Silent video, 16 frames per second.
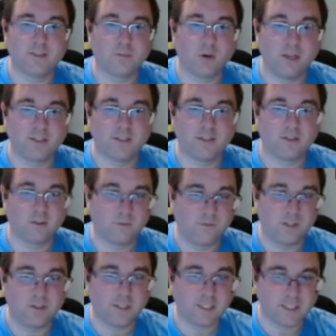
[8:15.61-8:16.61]
prices are
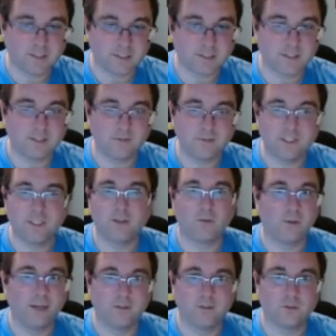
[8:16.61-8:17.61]
very consistently
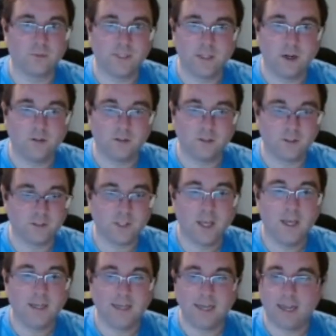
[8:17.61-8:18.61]
around $3.
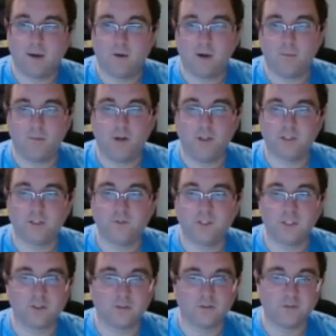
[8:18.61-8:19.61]
Now, a bunch of
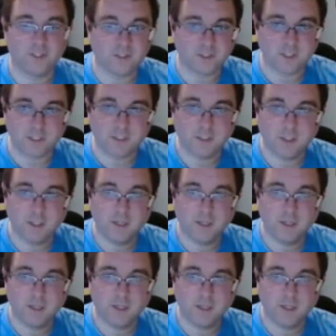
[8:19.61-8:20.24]
these are listed.